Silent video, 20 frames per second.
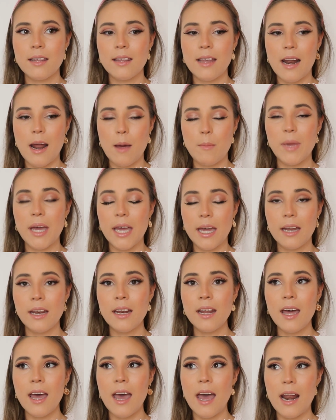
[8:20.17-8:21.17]
that I'm
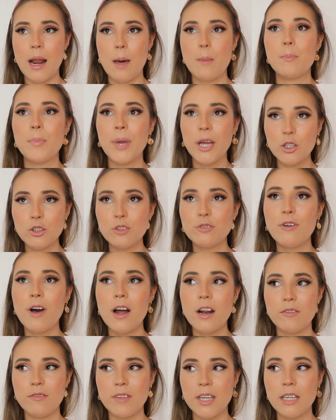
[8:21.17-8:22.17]
in and I'm
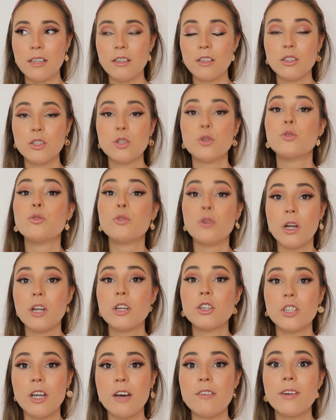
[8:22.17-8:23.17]
petrified of needles, you're
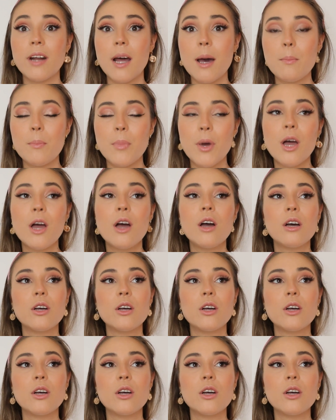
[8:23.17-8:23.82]
gonna shove it up.